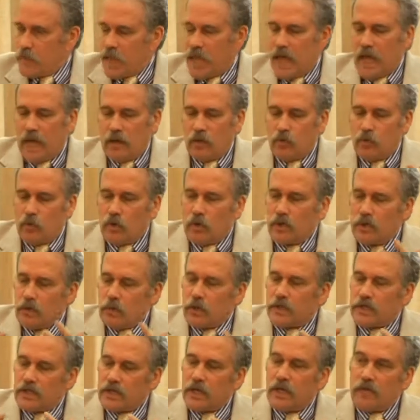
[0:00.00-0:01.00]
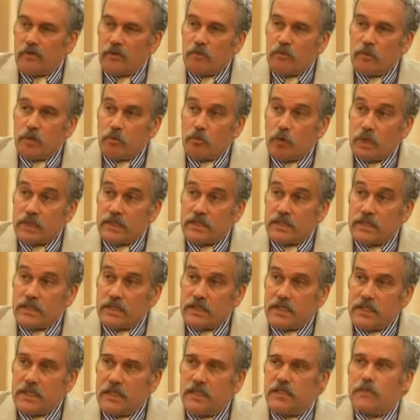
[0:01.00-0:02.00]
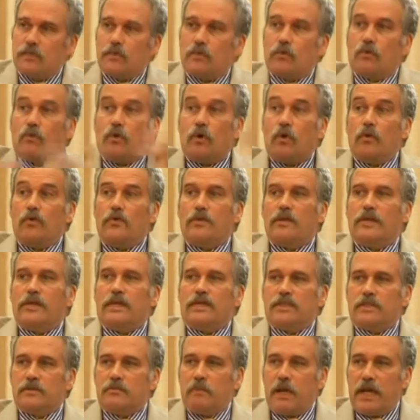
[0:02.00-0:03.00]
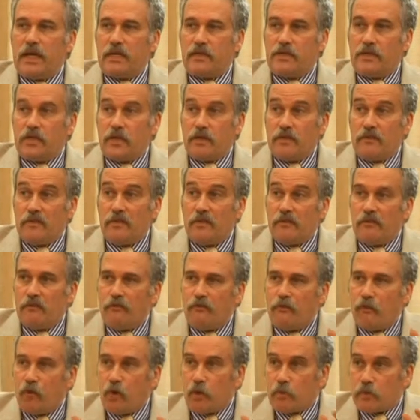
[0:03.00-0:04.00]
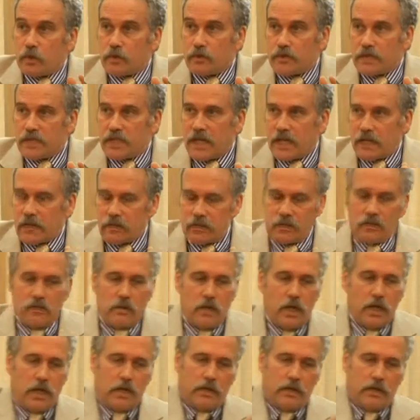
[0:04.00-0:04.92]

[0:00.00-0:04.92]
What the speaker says: And really what the government wants to see is the growth and expansion of the formal sector,